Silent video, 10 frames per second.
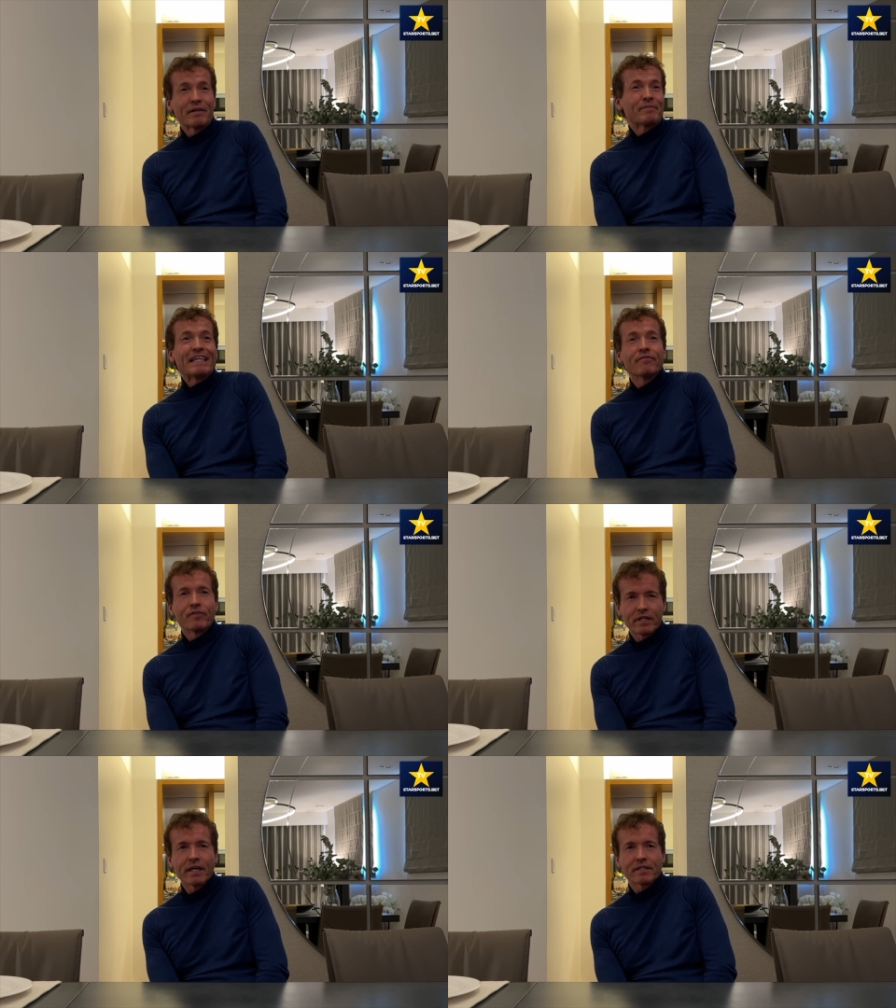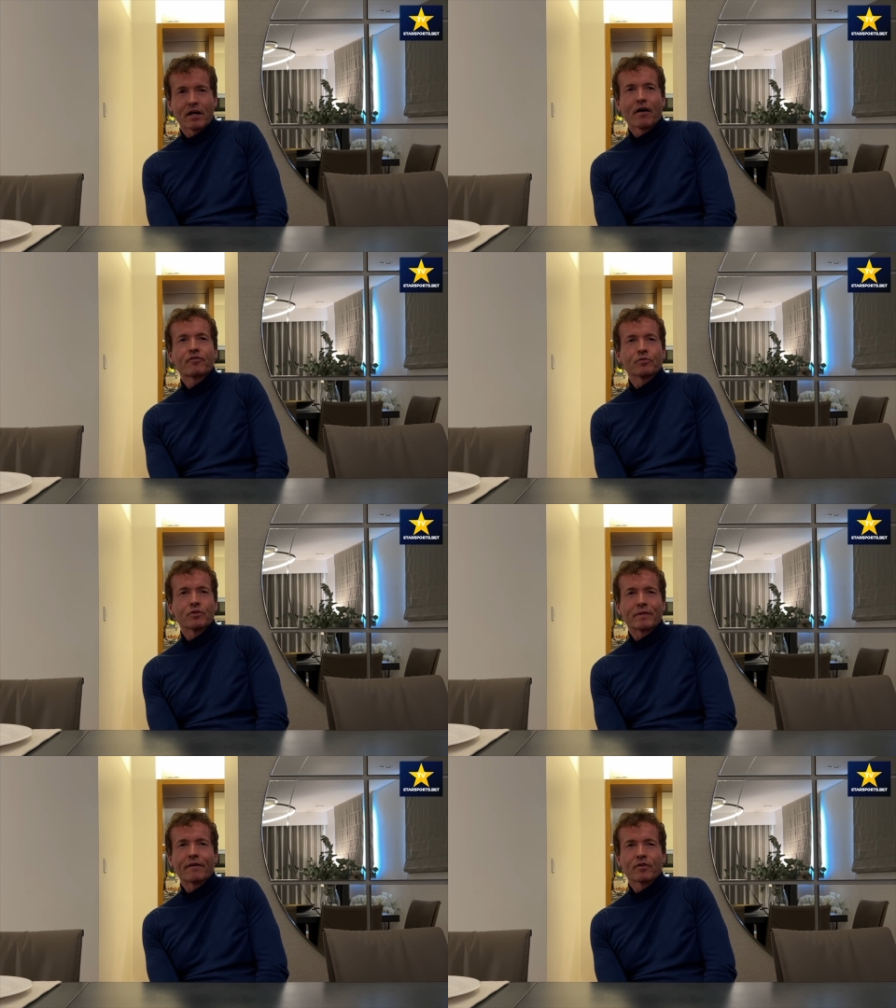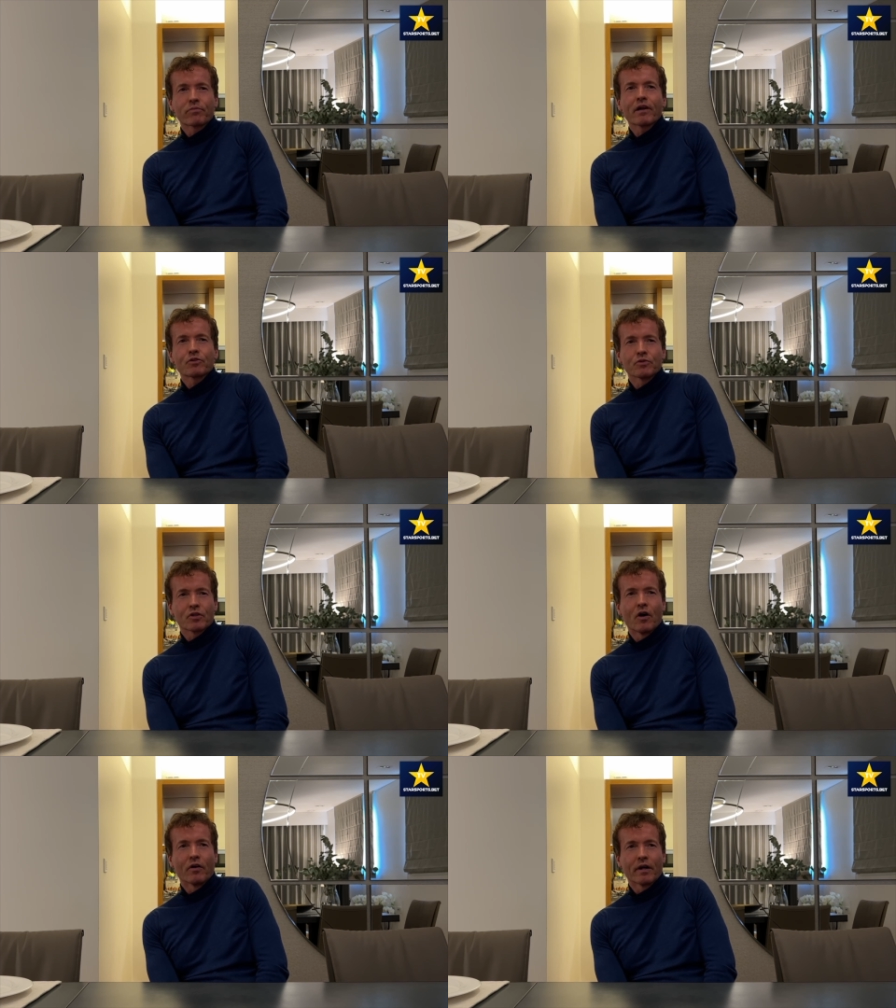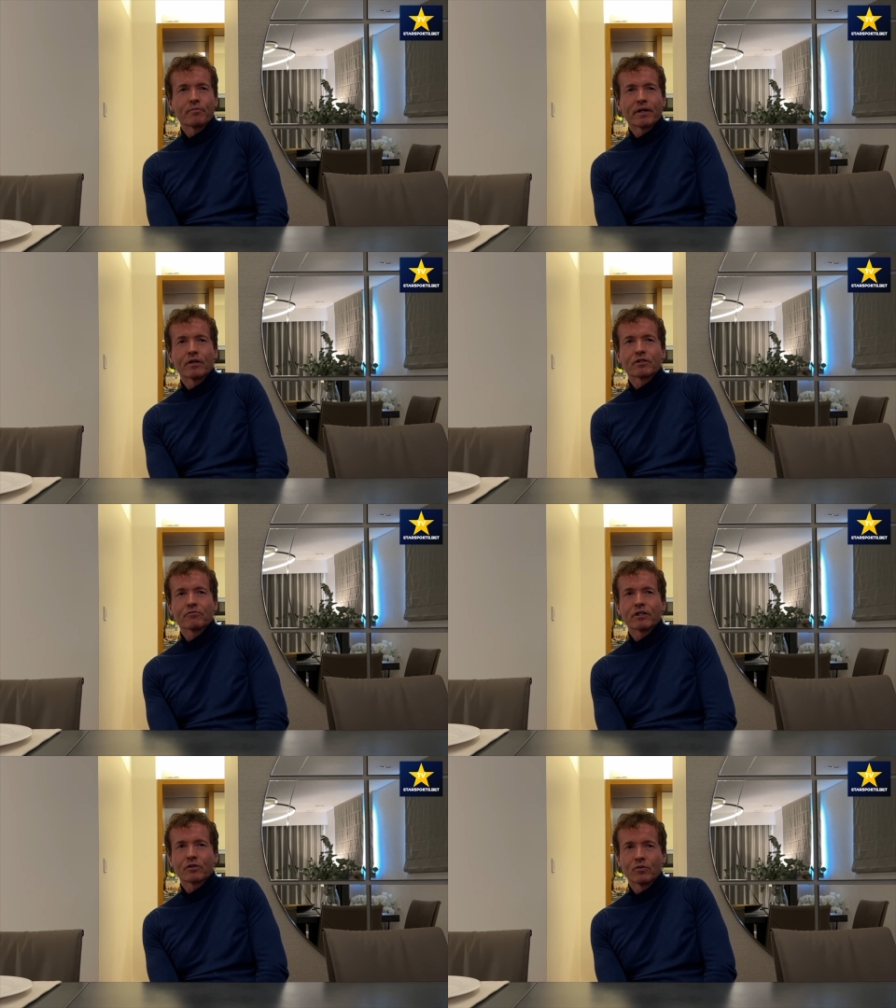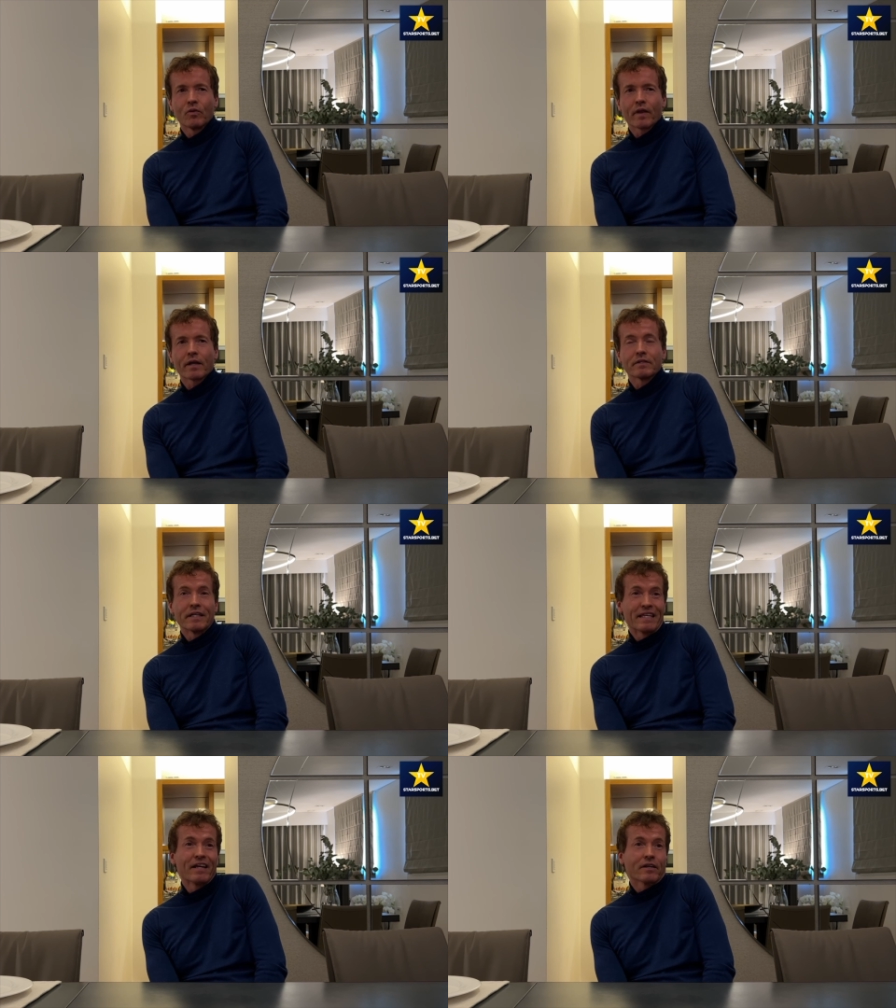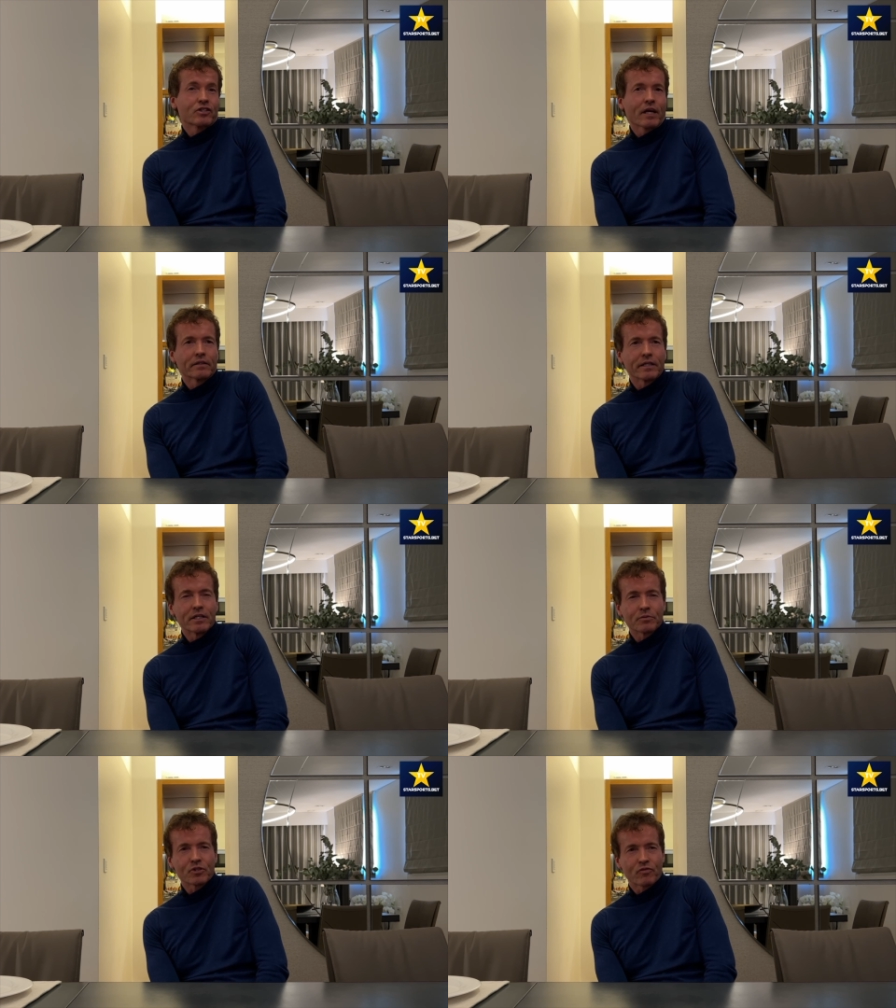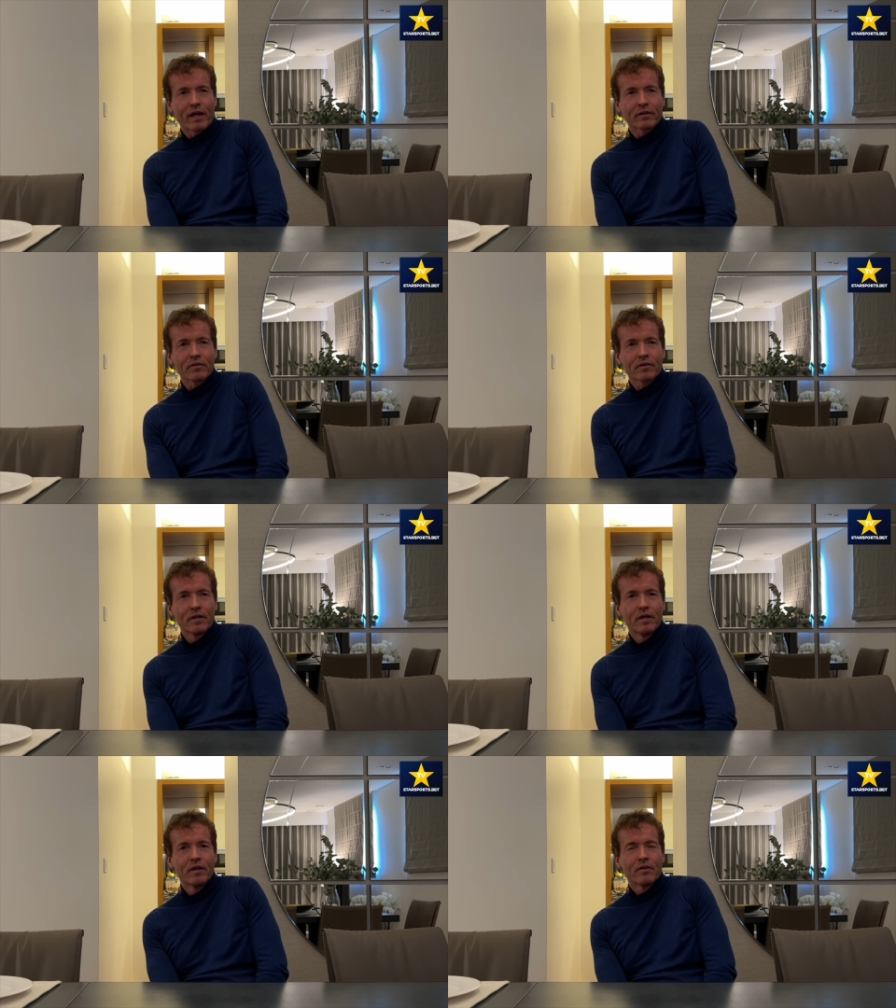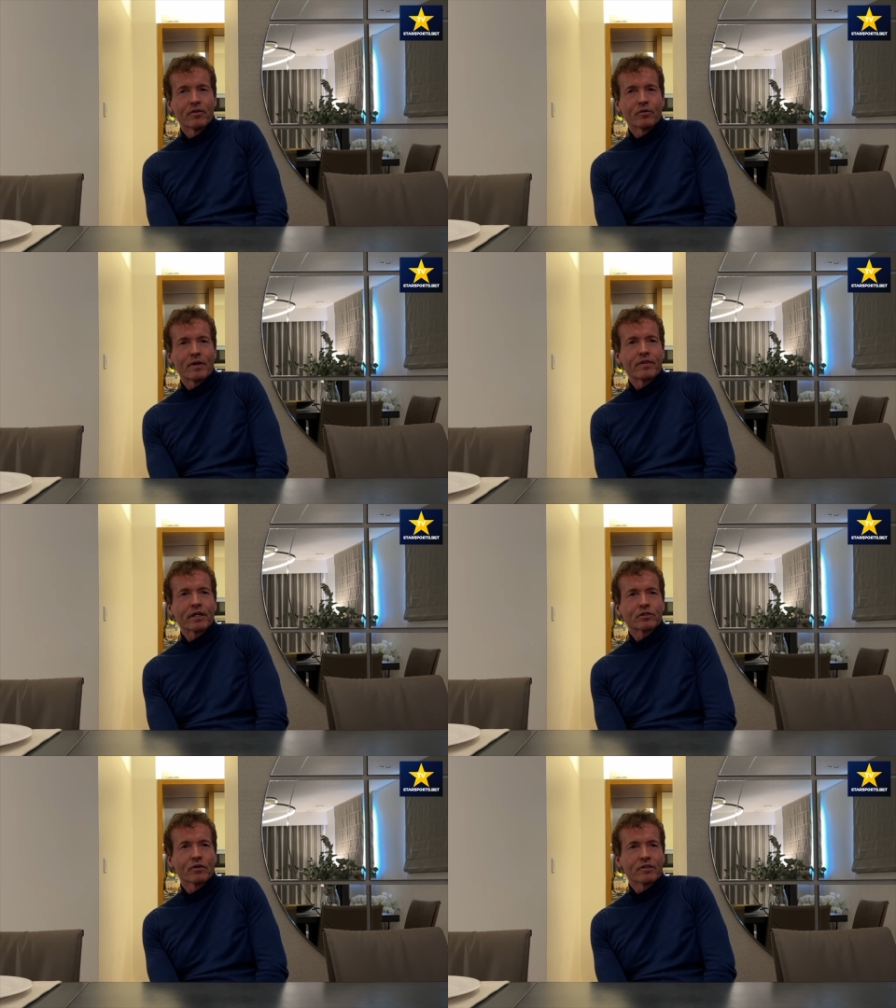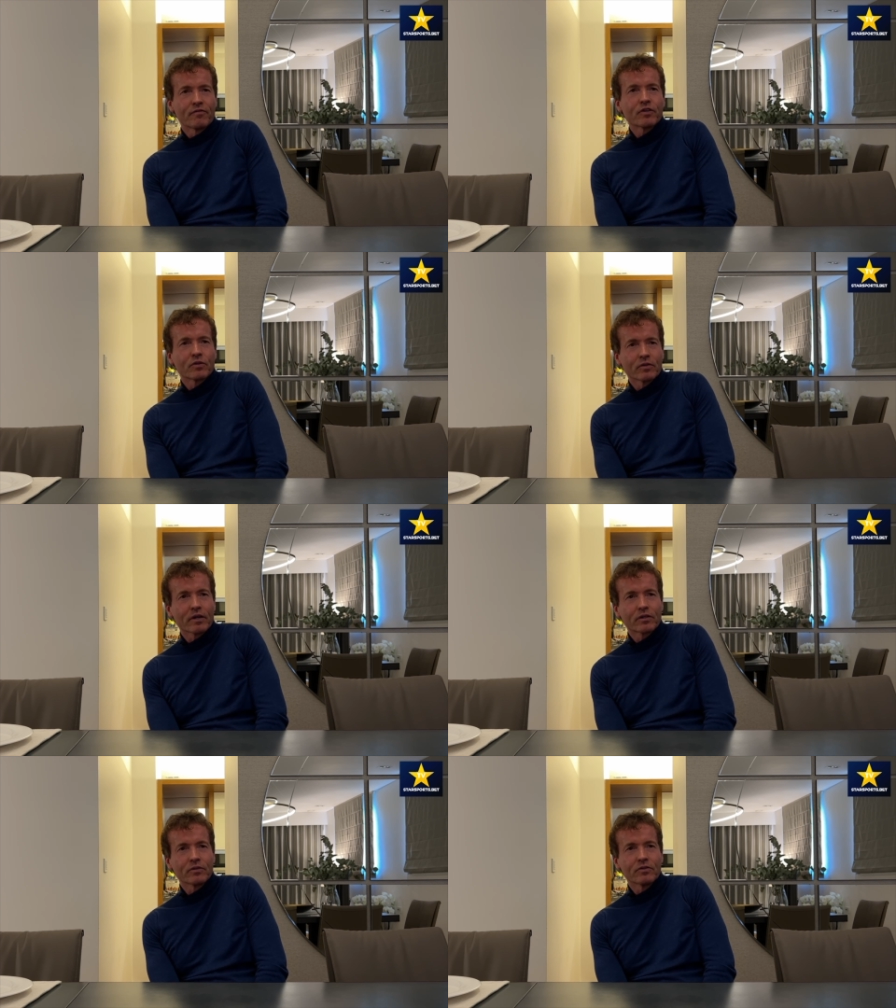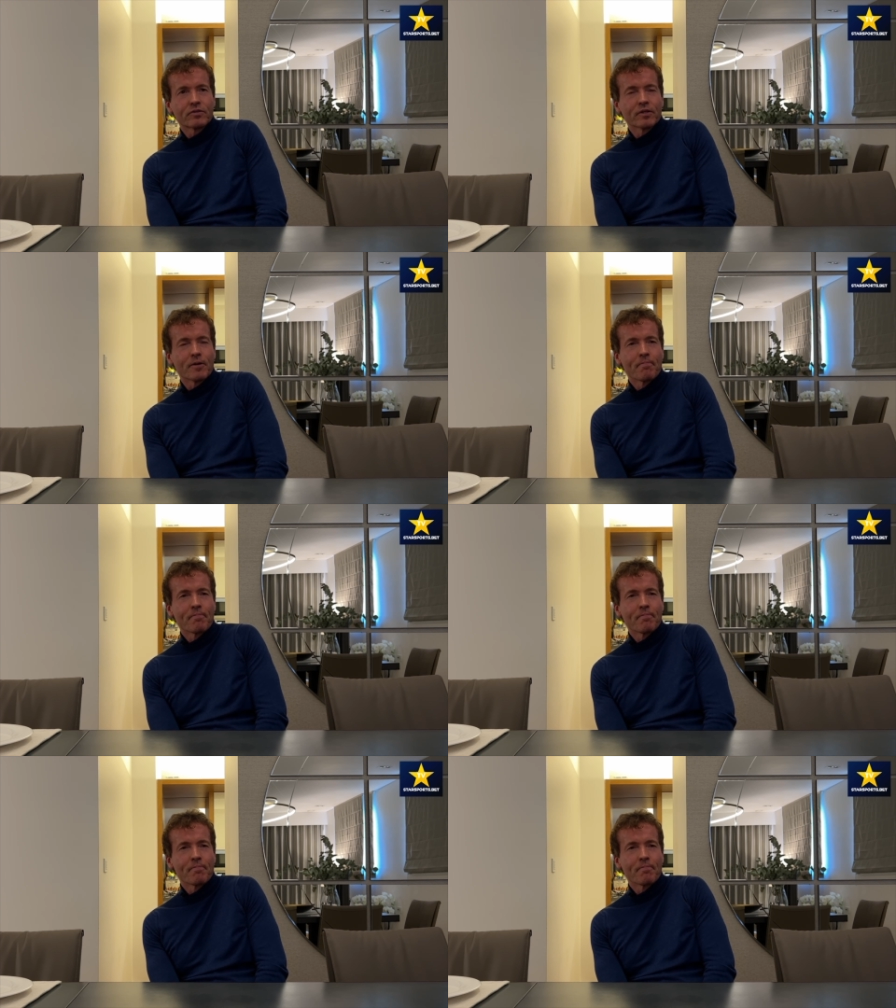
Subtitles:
But even for years afterwards, whenever the pressure was on, I'd be able to recall that. And in the end, I channeled it into a strength that when things got difficult, I could, you